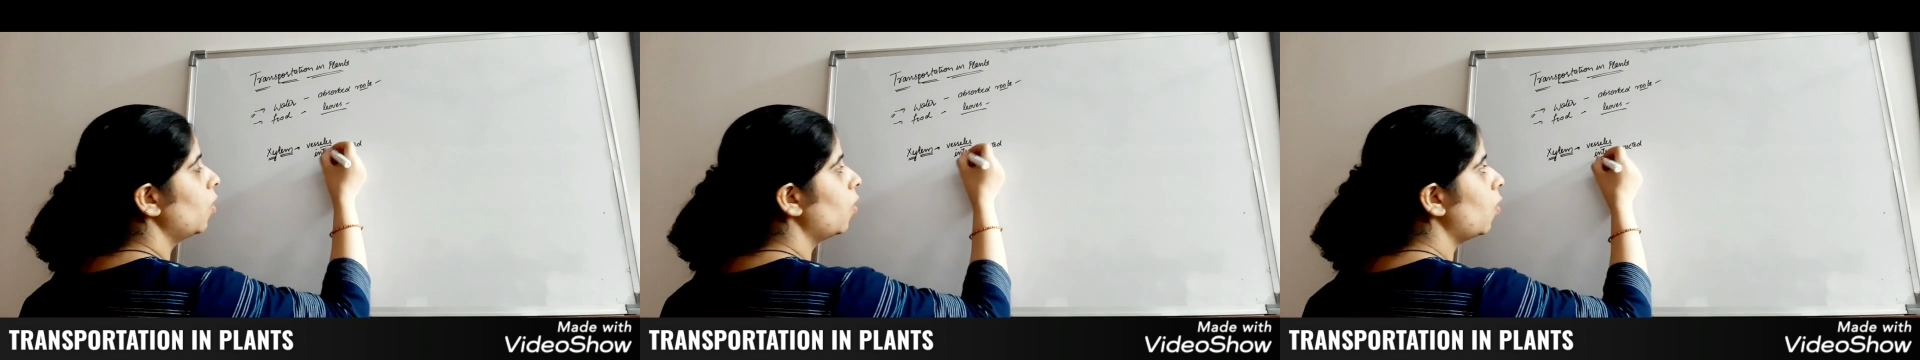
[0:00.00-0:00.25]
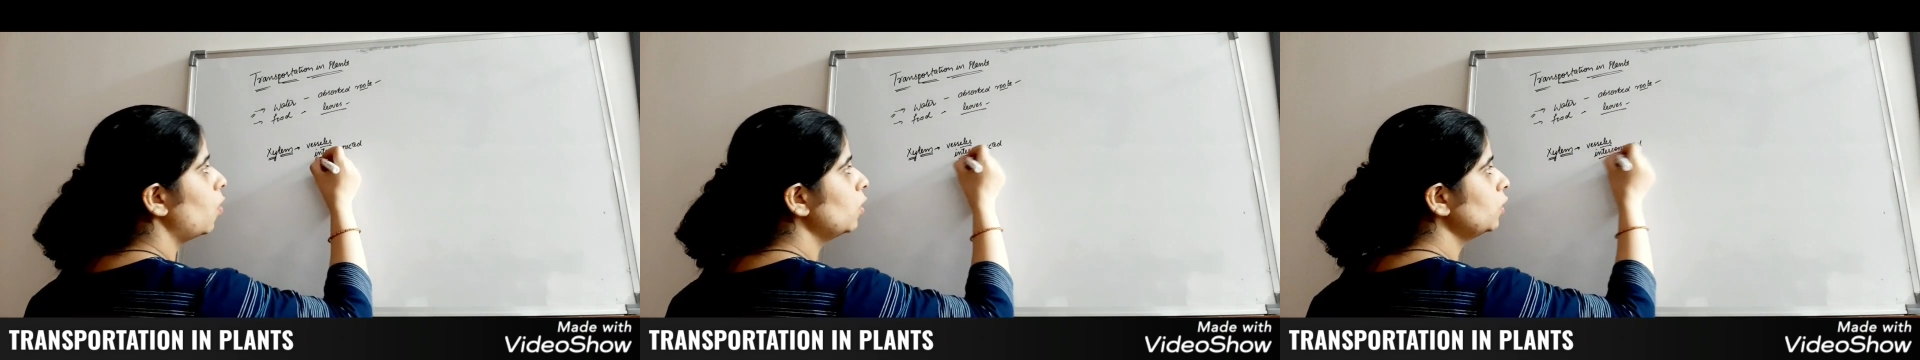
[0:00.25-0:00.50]

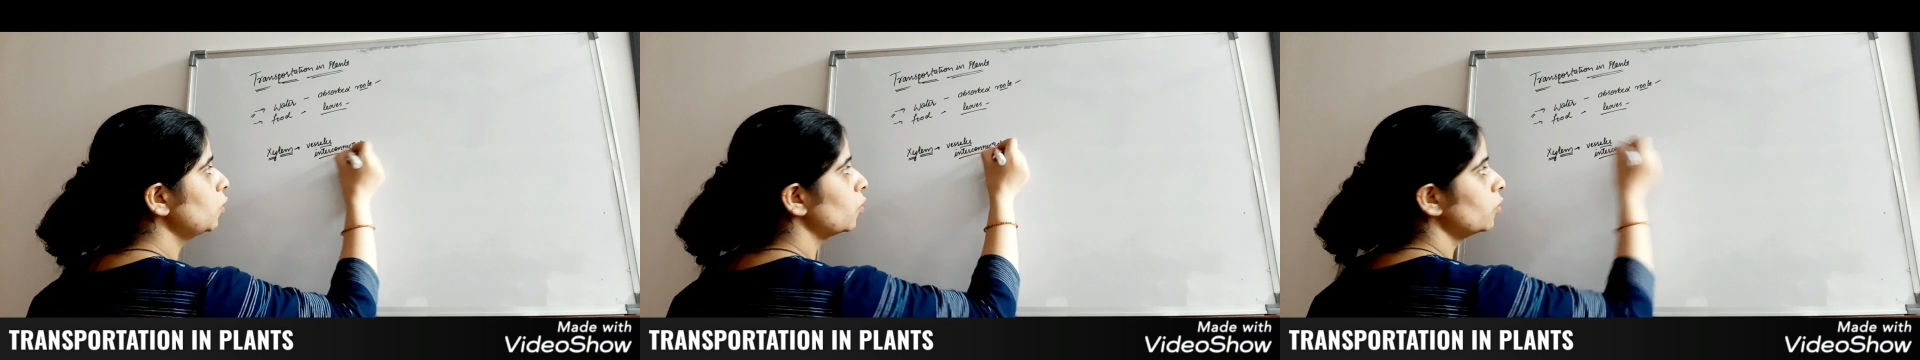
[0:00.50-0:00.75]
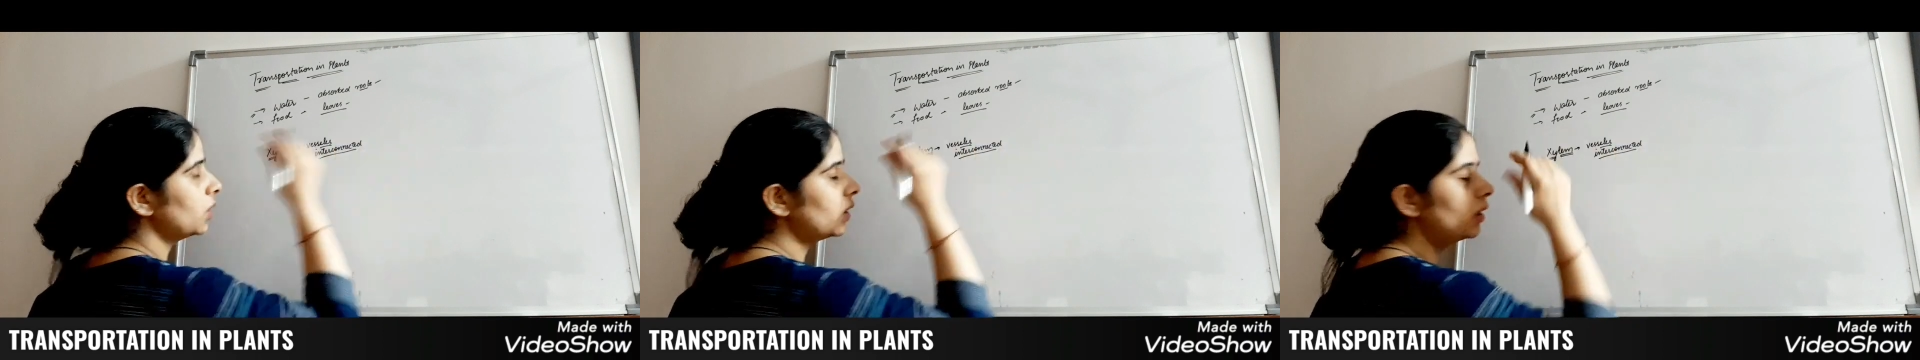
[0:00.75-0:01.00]
all
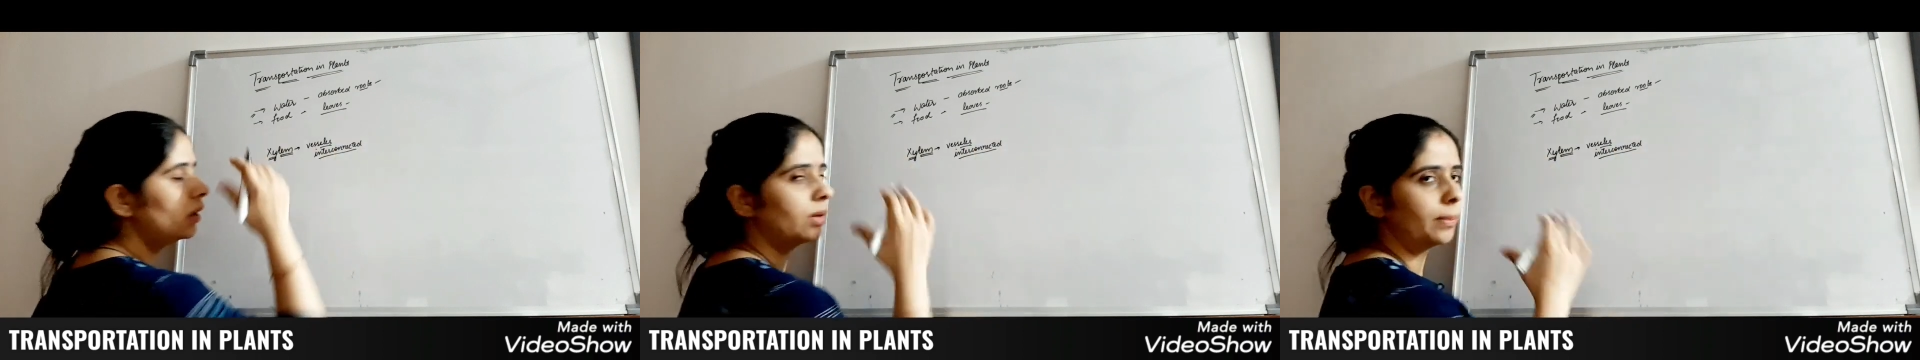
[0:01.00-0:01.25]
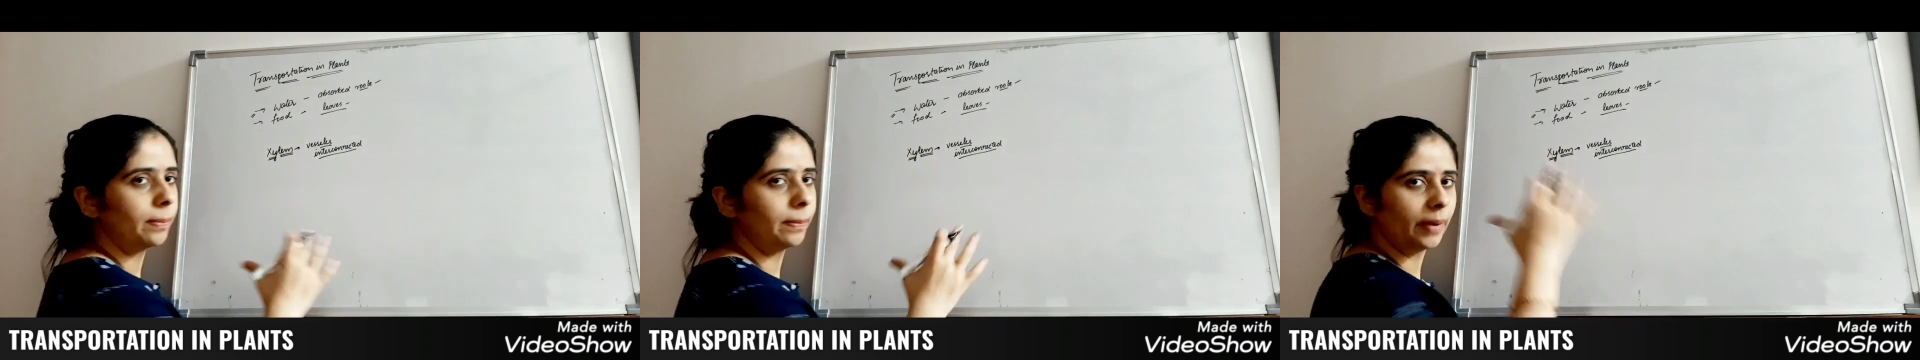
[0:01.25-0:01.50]
through the
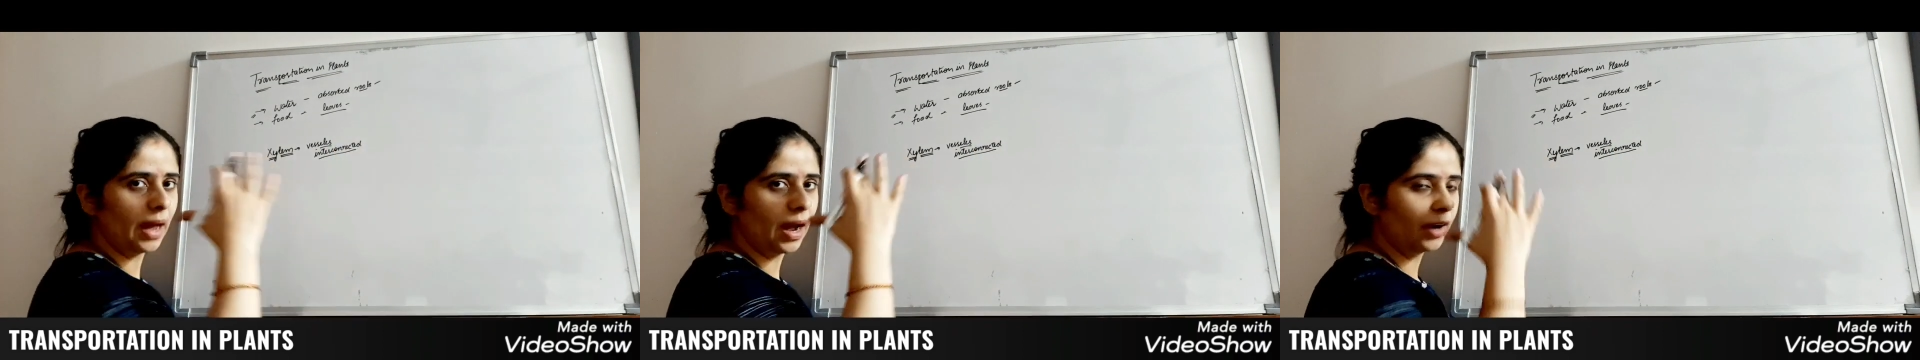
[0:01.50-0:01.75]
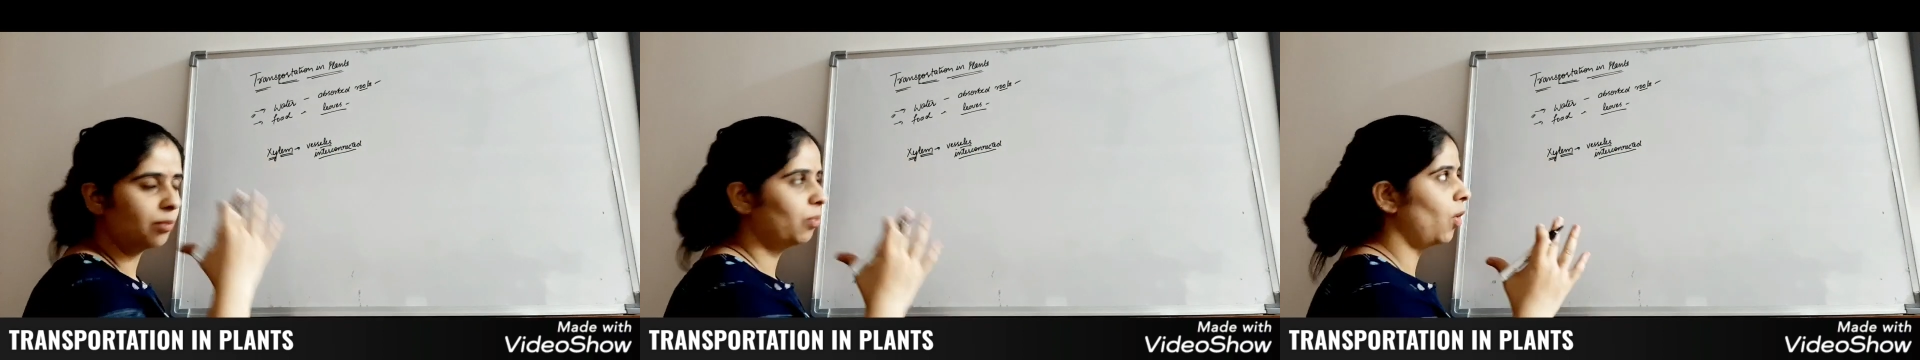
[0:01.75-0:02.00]

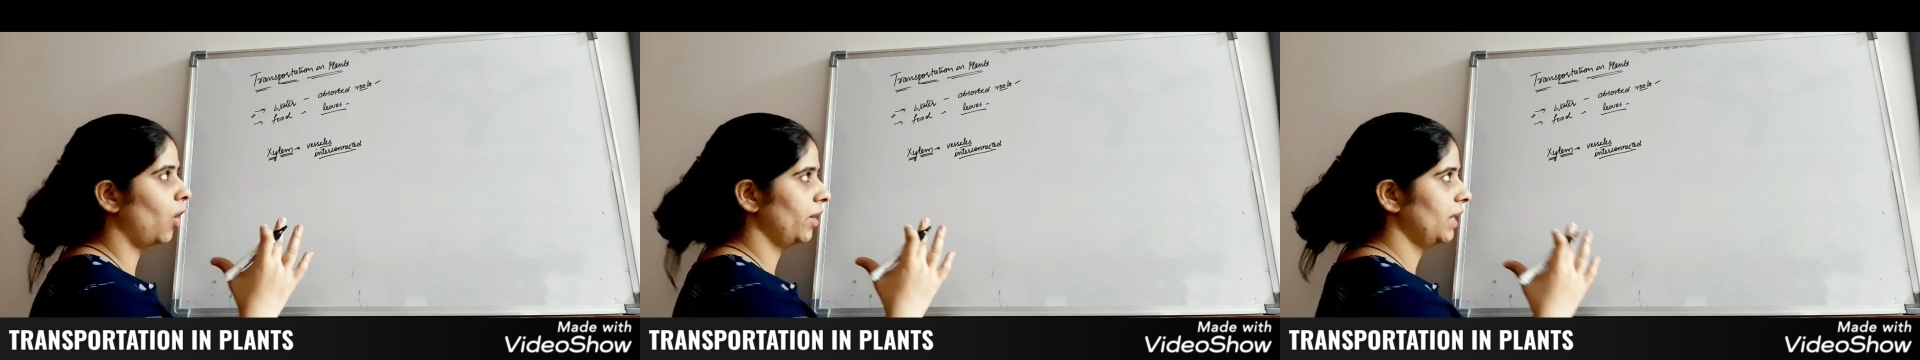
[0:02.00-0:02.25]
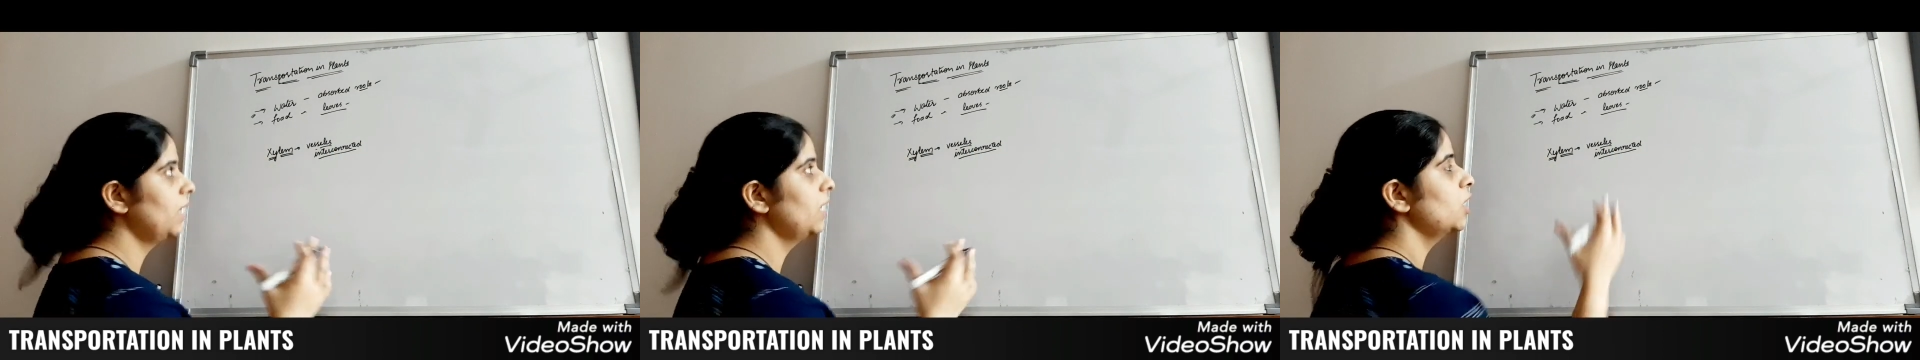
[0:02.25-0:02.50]
plant
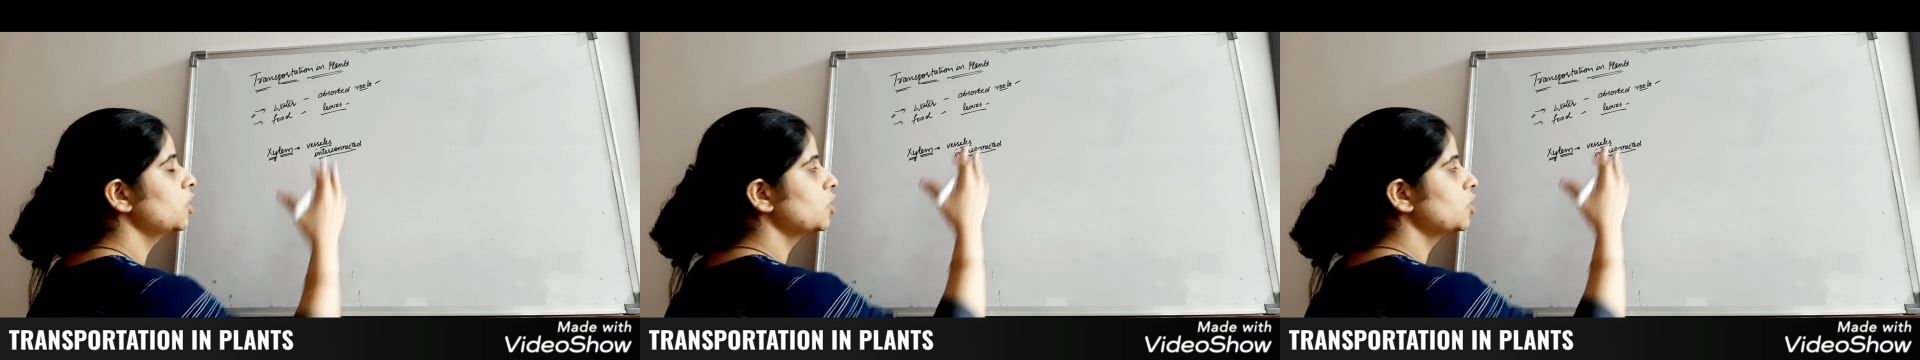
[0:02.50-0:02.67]
body